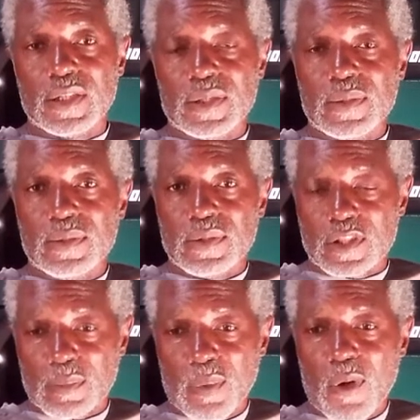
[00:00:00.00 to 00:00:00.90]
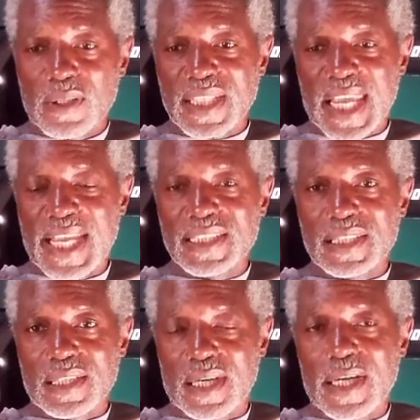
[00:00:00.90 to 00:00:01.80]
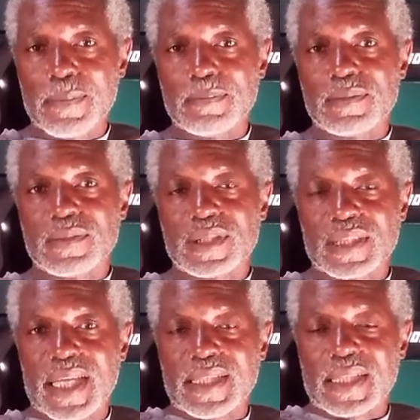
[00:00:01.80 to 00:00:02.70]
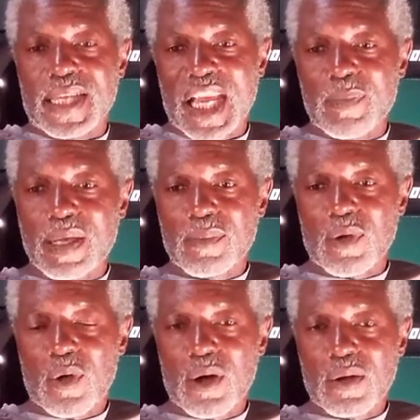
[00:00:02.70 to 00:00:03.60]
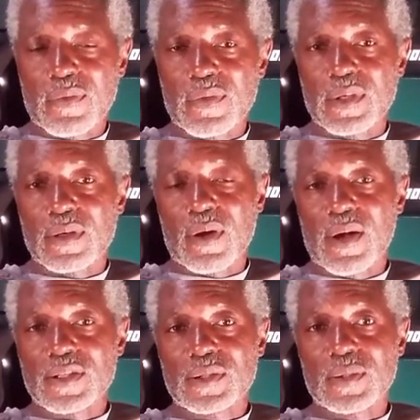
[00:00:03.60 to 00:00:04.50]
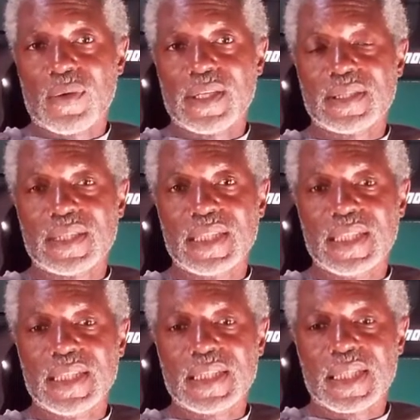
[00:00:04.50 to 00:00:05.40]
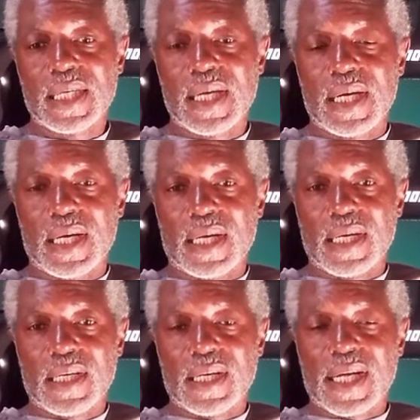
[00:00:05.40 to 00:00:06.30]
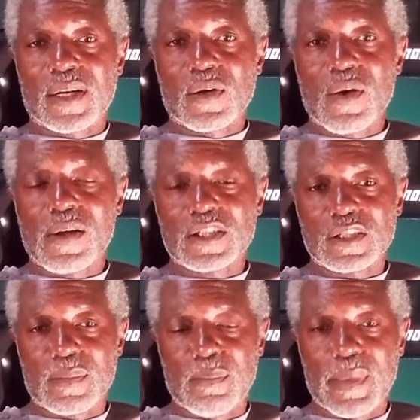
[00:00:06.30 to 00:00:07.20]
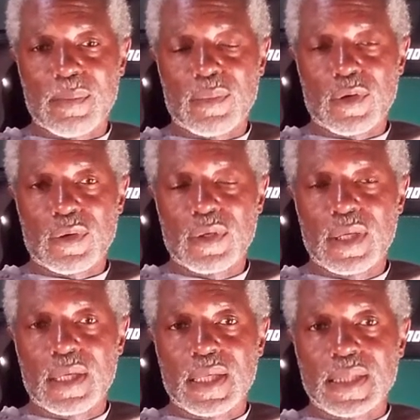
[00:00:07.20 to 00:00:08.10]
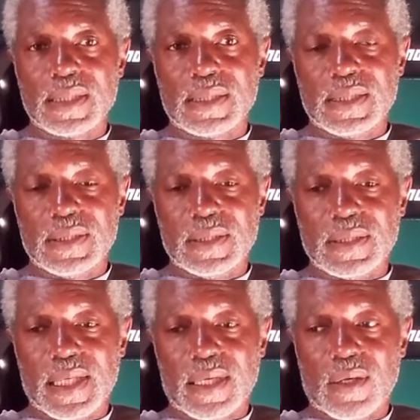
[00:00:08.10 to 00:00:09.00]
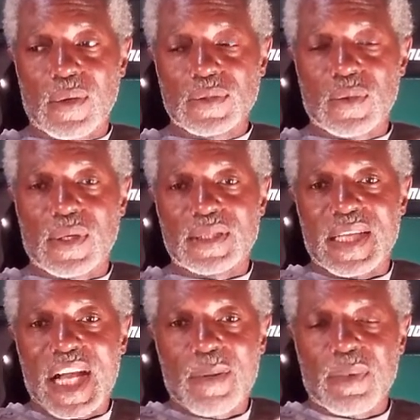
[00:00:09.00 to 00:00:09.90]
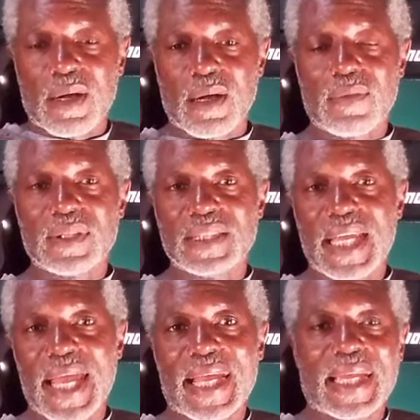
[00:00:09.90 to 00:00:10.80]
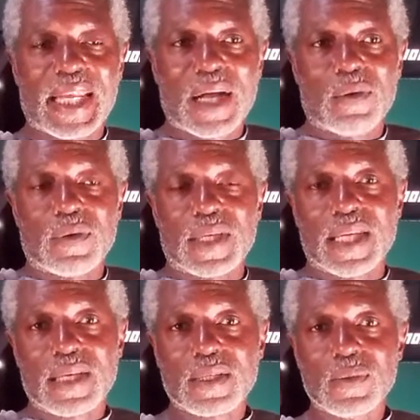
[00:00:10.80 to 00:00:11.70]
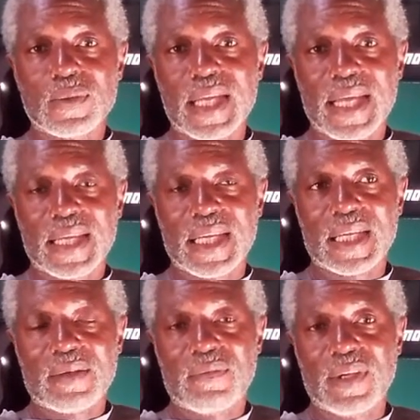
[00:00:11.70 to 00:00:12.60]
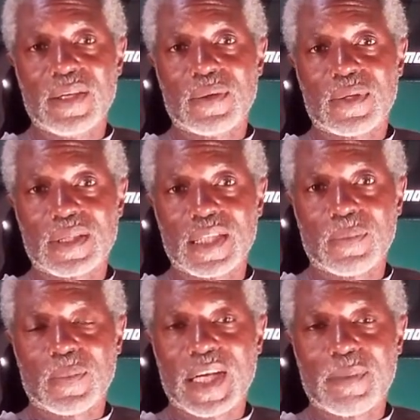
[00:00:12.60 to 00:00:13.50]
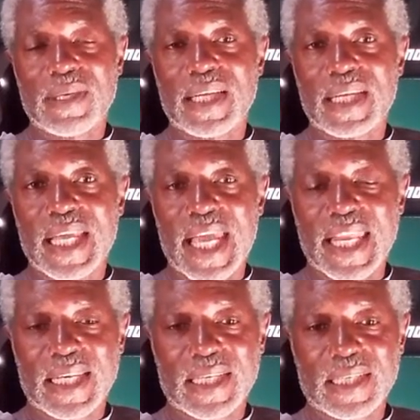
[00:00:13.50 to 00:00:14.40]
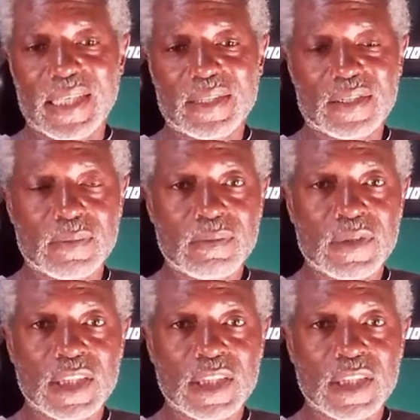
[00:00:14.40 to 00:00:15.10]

to support the engine up to take the K member off. You're also going to need a cross member that goes on top of the jack, and I will include that in the video clip when I begin editing this.